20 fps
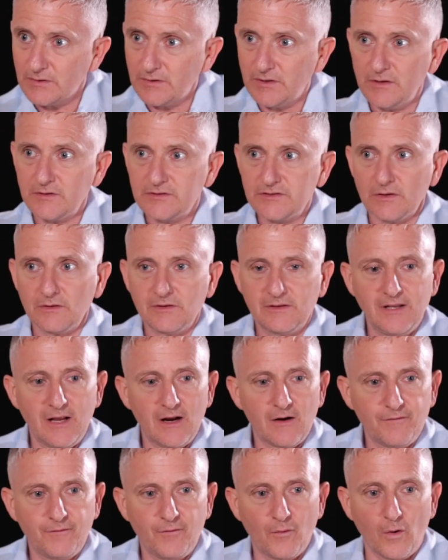So
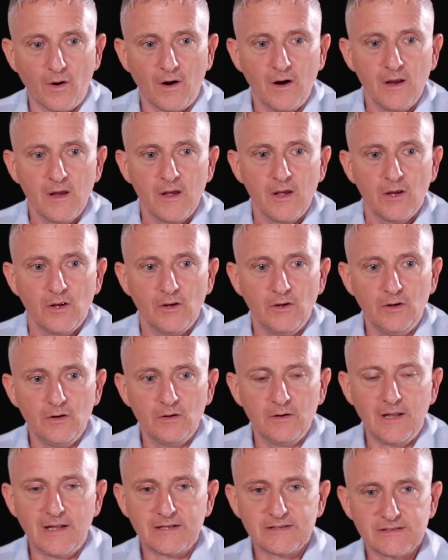therefore...
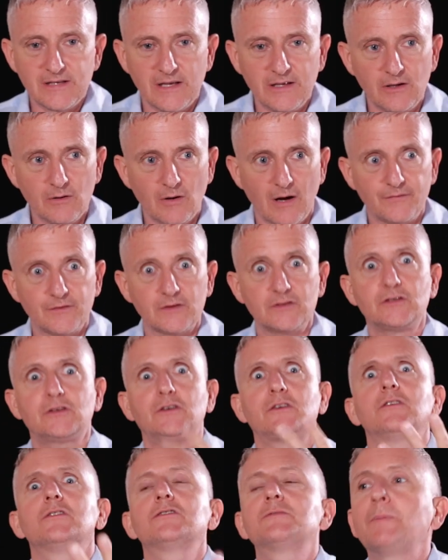let's say you have
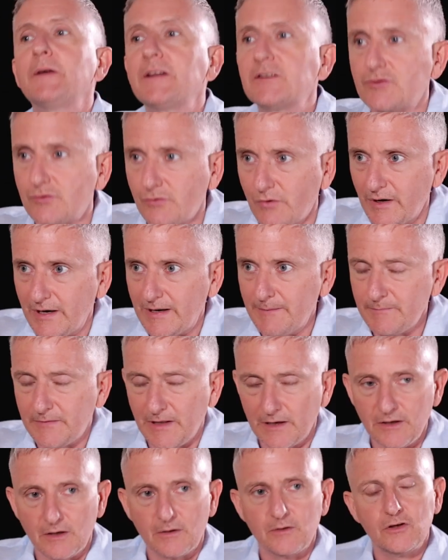this huge big dream
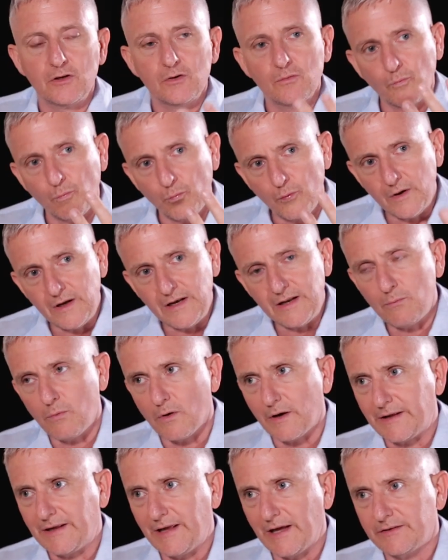that you really
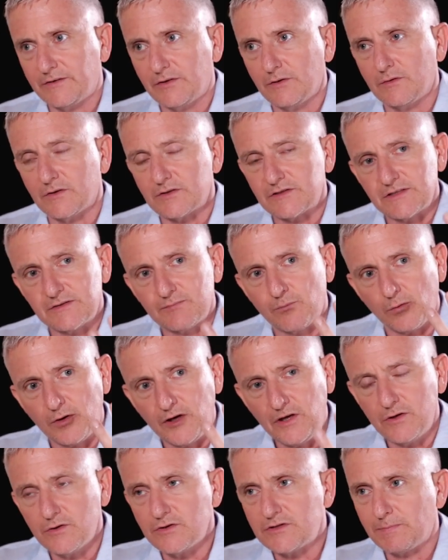want to get to. There's this
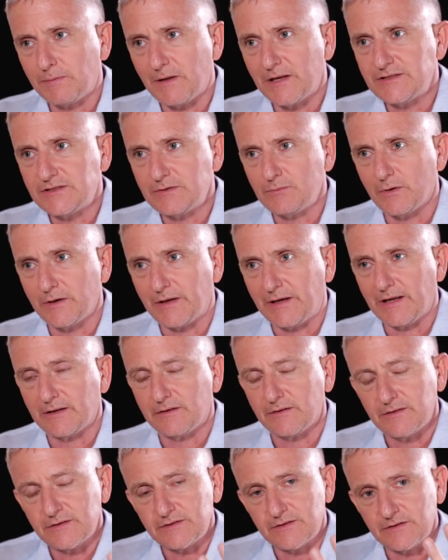huge place you want to
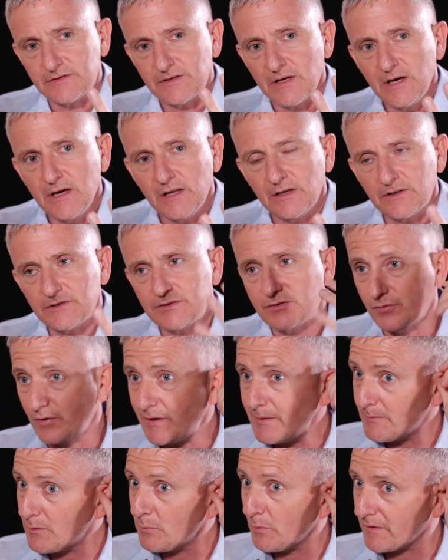get to. This
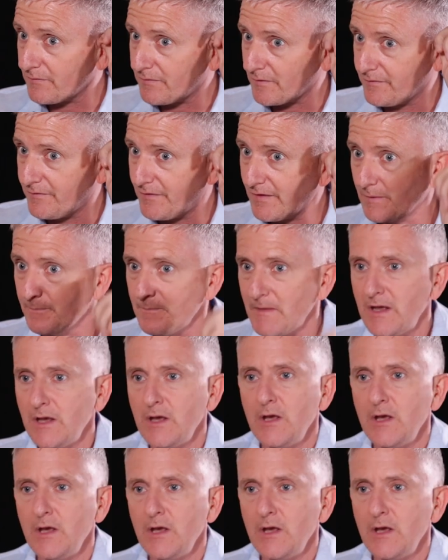dream you want to fulfill.